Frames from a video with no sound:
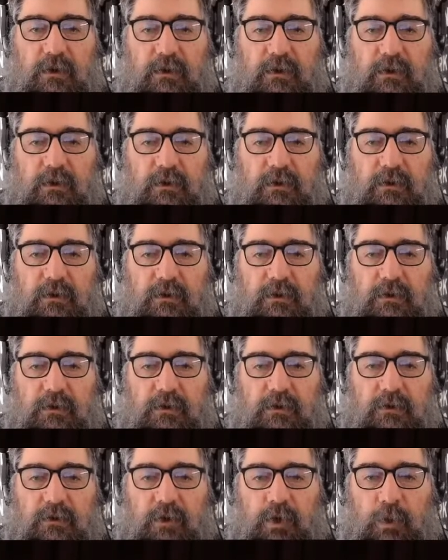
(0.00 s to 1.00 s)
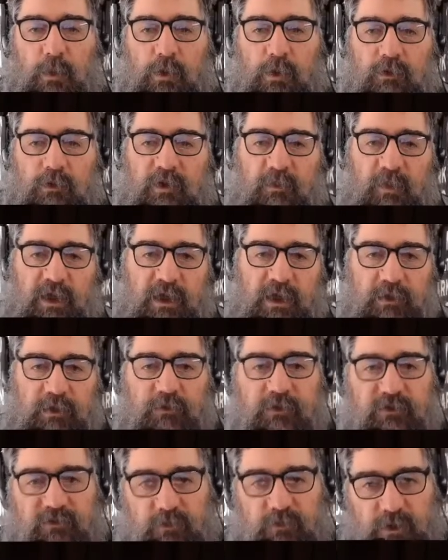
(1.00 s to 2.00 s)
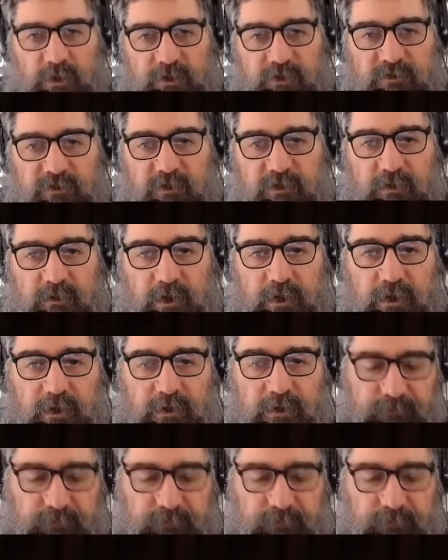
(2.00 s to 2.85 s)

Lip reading: no, we're on the main at this one. That's okay.